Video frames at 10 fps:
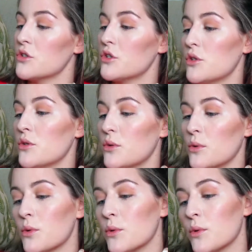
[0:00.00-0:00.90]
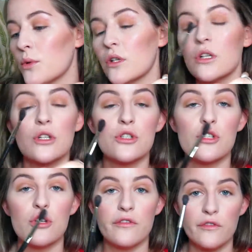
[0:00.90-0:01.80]

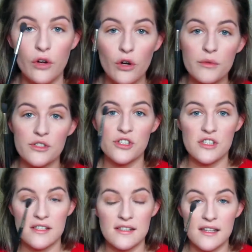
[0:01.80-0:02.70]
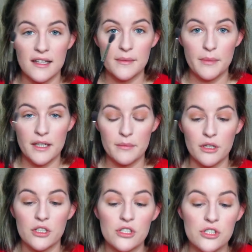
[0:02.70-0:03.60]
224, which is just a slightly bigger
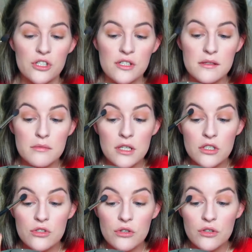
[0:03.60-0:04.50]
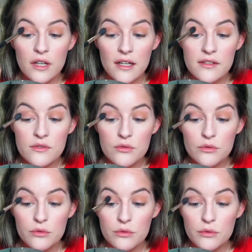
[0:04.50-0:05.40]
brush, to just make sure that it's
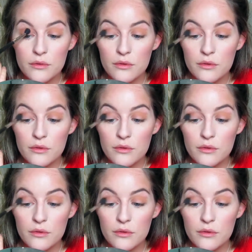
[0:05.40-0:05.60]
all